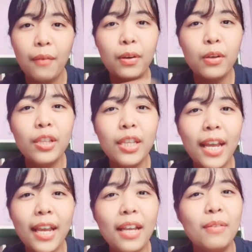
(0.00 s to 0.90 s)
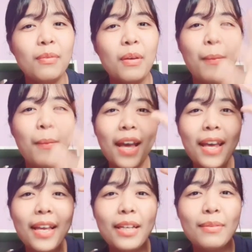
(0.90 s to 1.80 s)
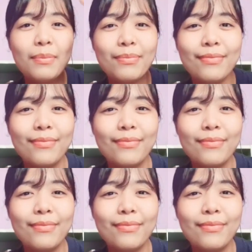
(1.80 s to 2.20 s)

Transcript: have a good day. Bye-bye!